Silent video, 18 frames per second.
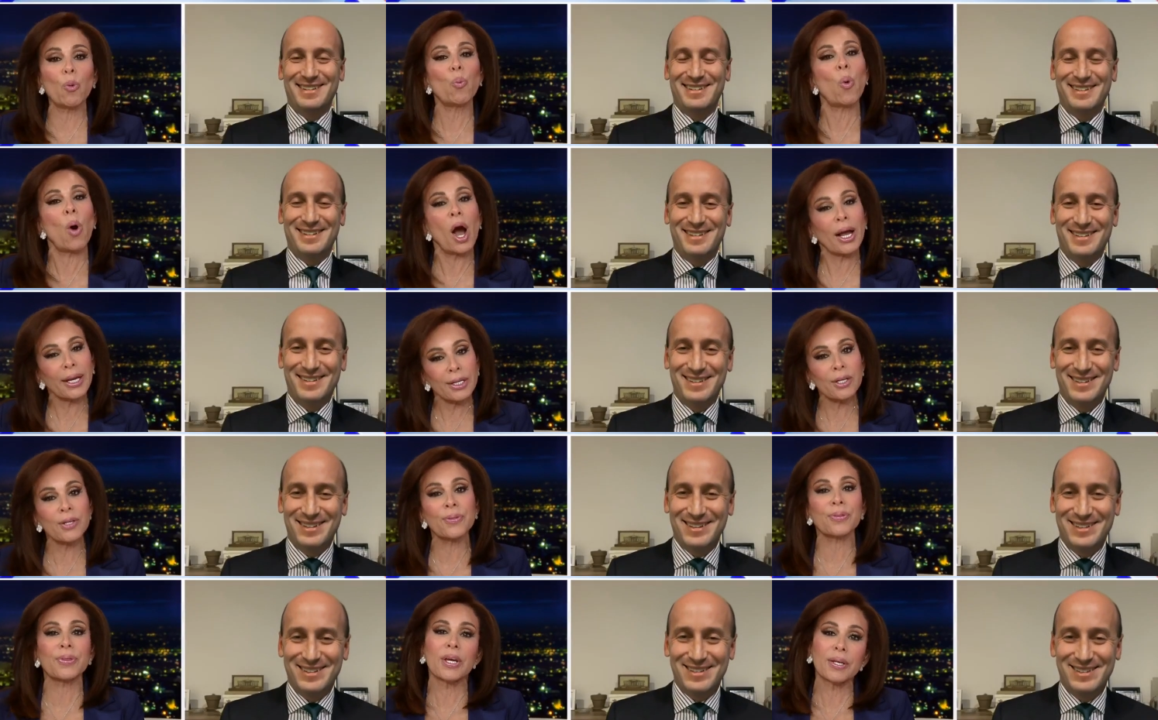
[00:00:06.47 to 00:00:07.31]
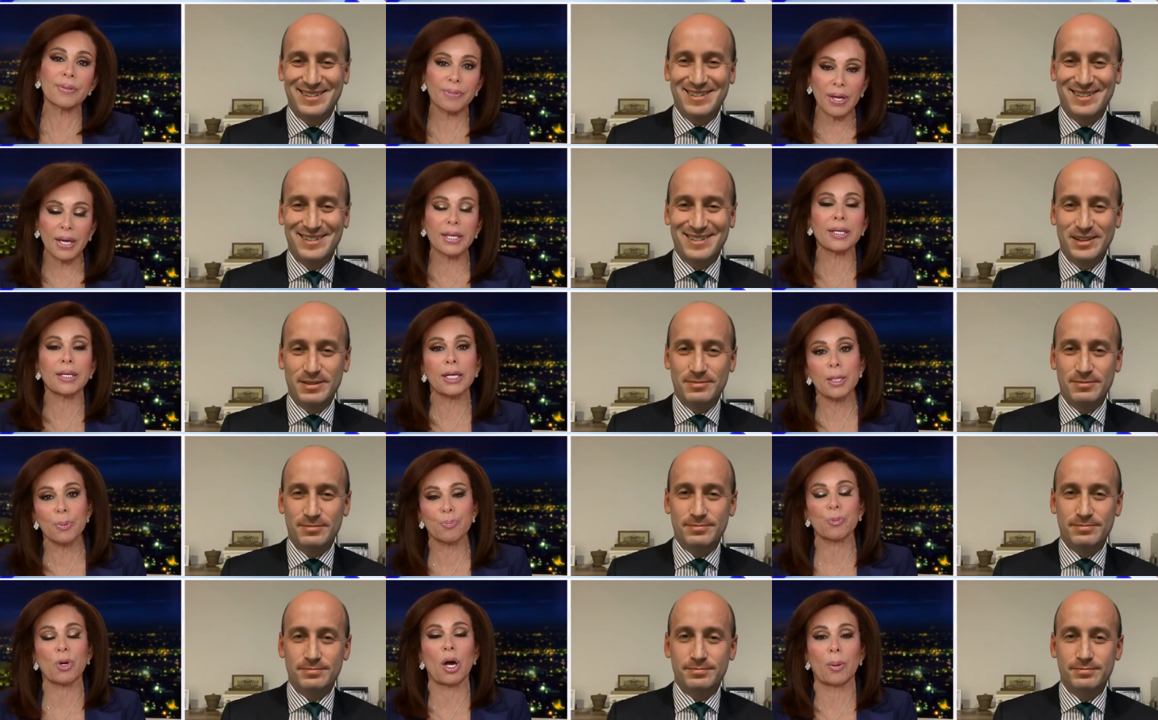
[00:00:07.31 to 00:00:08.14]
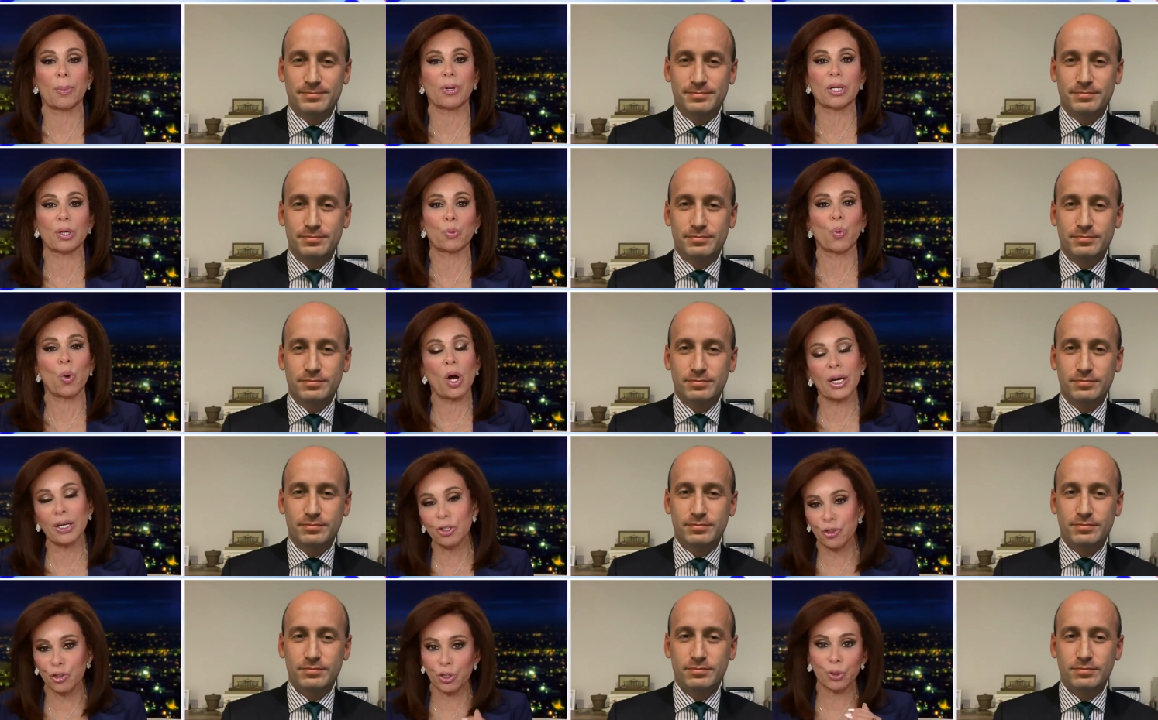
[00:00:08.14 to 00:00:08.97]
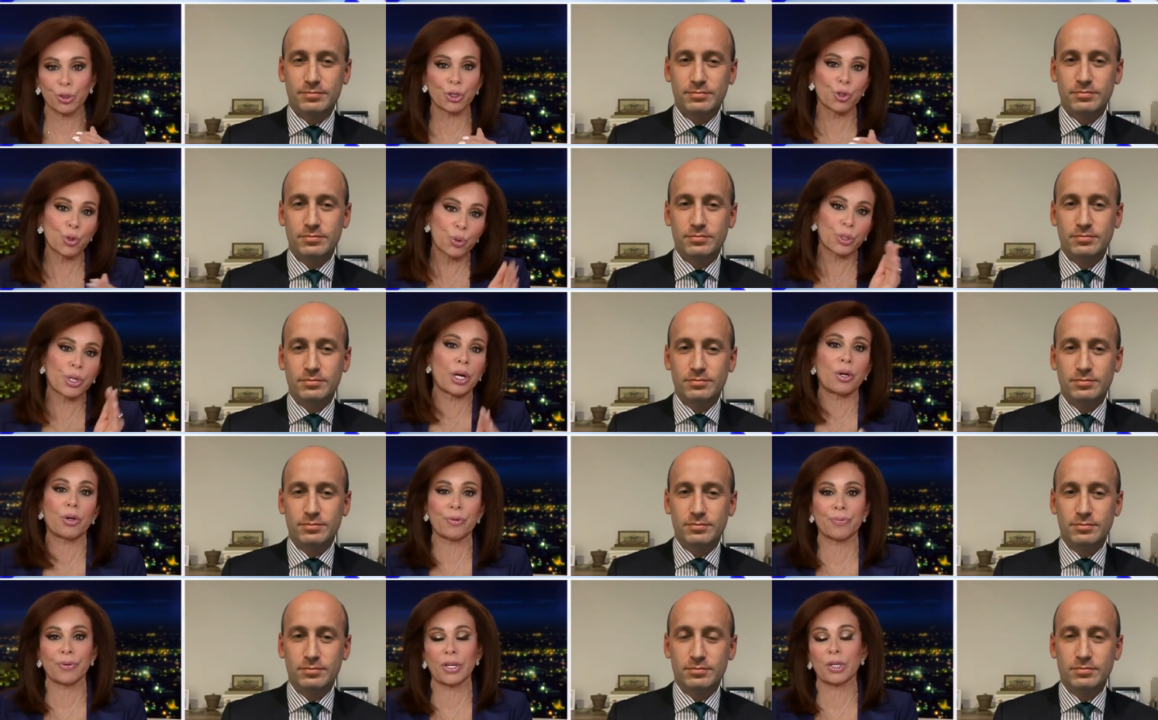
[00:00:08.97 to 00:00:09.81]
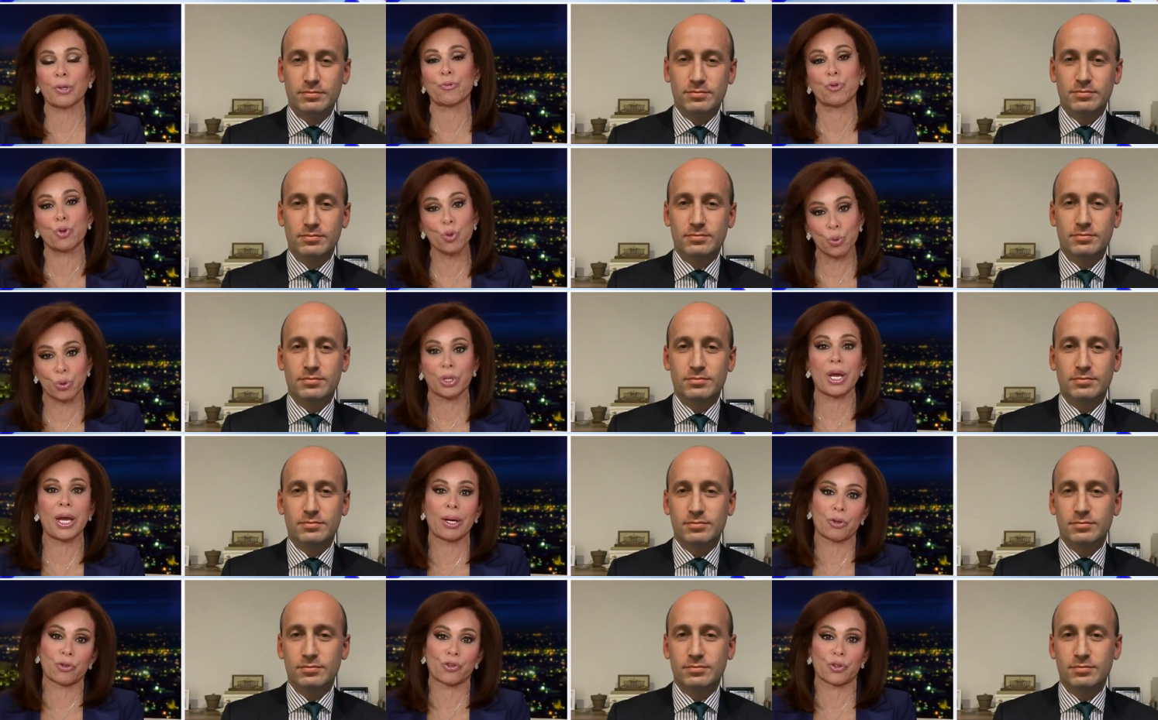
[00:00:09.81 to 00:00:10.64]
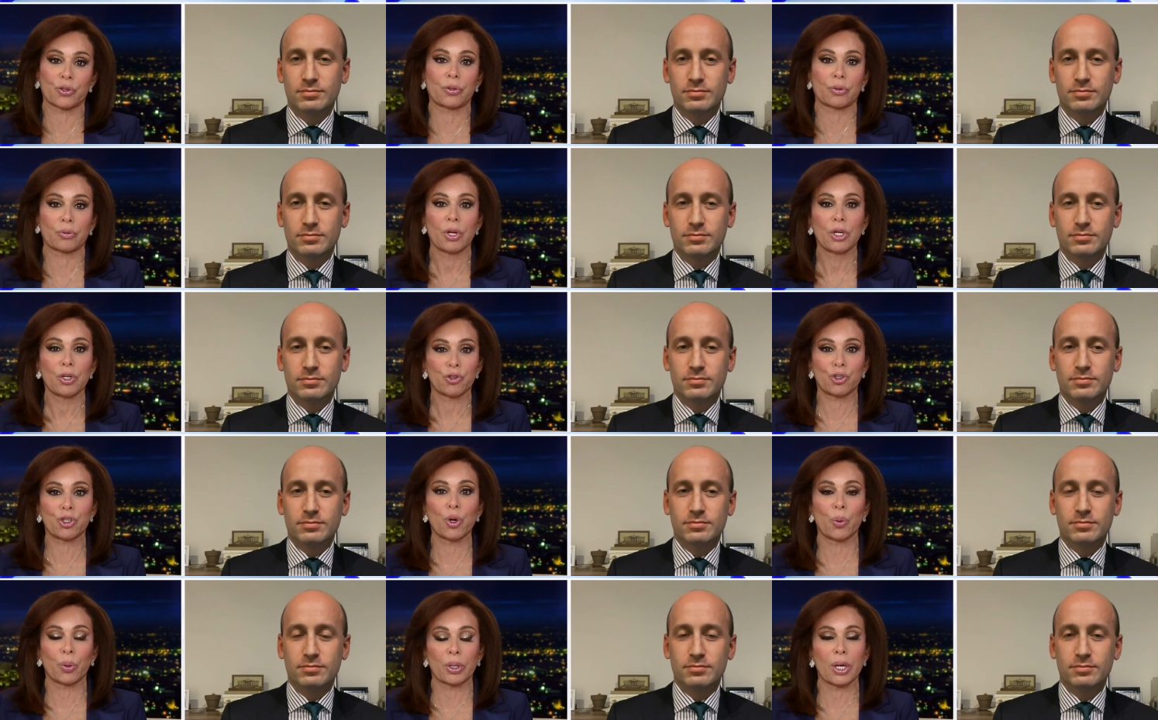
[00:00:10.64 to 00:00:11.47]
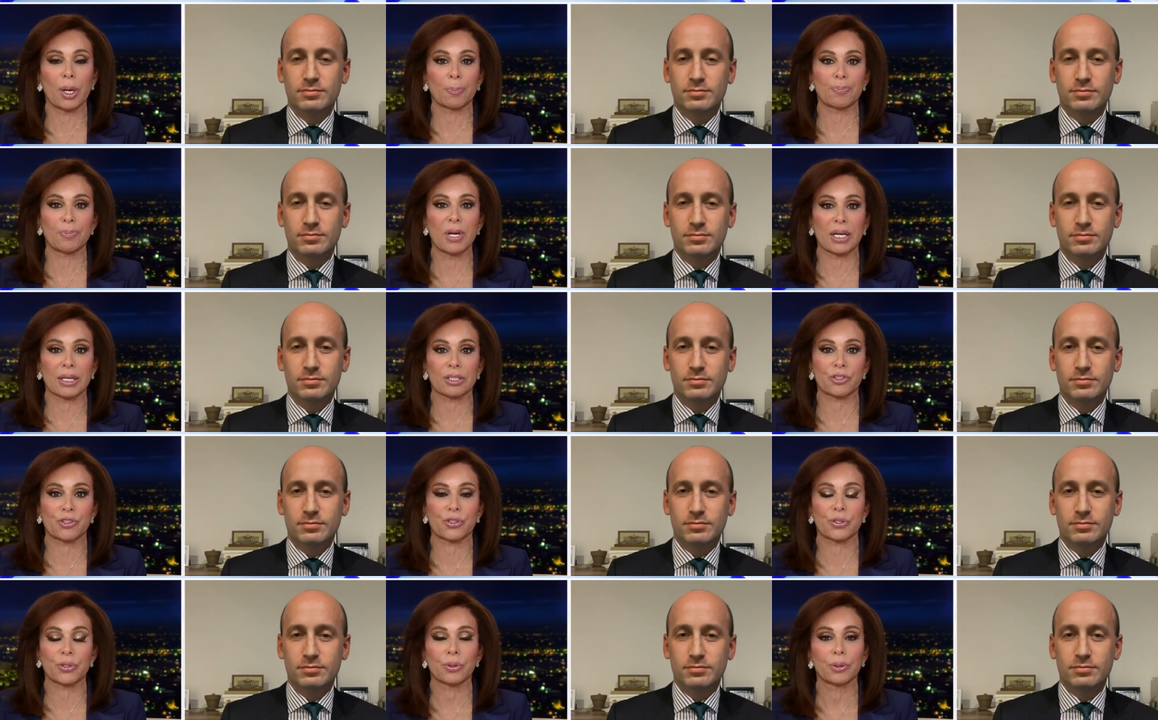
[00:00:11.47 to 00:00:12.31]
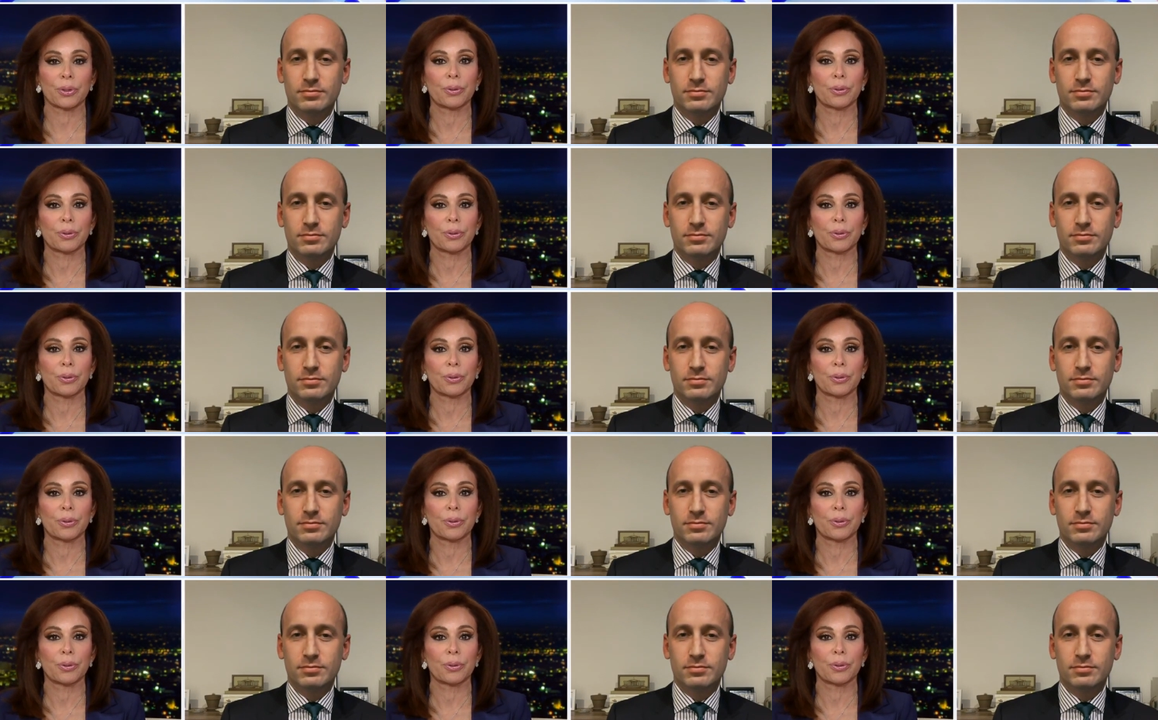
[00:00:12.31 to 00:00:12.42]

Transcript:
Speaker 1: why do you think they keep coming and why is there a new caravan of 2,000 showing up next?